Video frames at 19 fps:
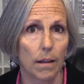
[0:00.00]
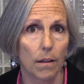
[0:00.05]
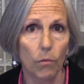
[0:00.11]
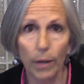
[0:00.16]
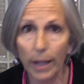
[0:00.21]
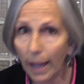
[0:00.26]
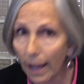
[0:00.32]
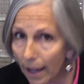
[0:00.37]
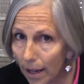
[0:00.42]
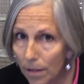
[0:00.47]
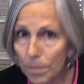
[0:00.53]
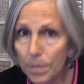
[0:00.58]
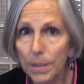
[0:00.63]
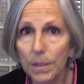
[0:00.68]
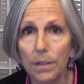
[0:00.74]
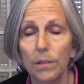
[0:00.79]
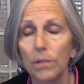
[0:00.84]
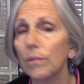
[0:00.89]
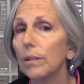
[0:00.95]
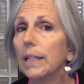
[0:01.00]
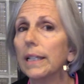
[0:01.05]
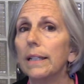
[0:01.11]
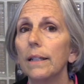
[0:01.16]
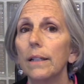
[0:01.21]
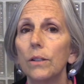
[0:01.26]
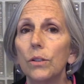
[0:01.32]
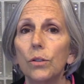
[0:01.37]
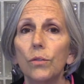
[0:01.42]
We absolutely
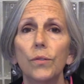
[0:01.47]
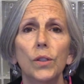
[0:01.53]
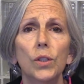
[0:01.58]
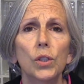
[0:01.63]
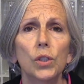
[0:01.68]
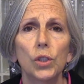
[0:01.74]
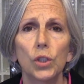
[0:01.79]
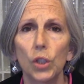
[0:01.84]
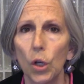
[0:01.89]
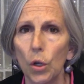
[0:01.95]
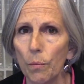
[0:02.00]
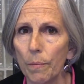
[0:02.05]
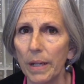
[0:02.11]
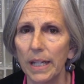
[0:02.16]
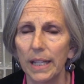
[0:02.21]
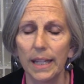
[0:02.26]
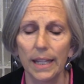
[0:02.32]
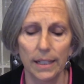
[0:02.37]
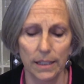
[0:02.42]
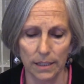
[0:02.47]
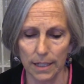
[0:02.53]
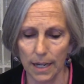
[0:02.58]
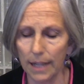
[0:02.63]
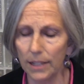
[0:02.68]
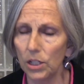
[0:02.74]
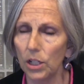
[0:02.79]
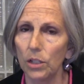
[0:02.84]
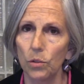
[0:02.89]
need to for so many things,
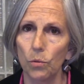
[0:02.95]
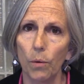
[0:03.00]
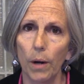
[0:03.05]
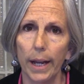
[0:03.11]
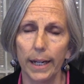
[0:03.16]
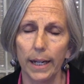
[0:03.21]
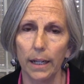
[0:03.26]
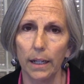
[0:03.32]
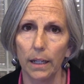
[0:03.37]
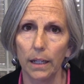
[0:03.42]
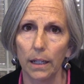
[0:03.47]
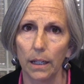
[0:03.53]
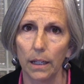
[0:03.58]
not just writing.